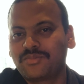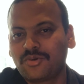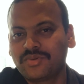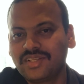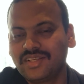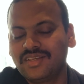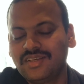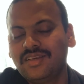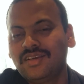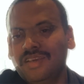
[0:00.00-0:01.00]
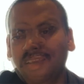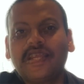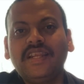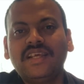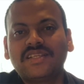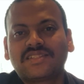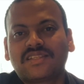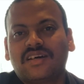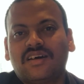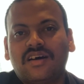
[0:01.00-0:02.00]
properly. Second is
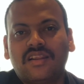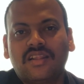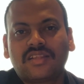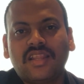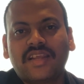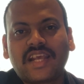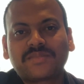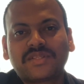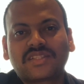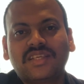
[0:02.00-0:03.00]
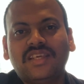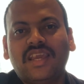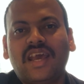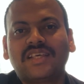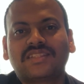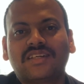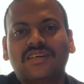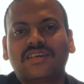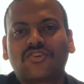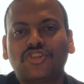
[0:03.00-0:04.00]
Natalia Kaspersky has
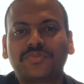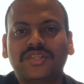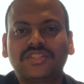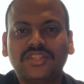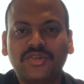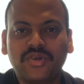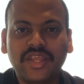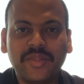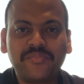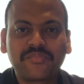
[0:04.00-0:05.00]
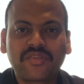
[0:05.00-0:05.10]
a conspiracy theory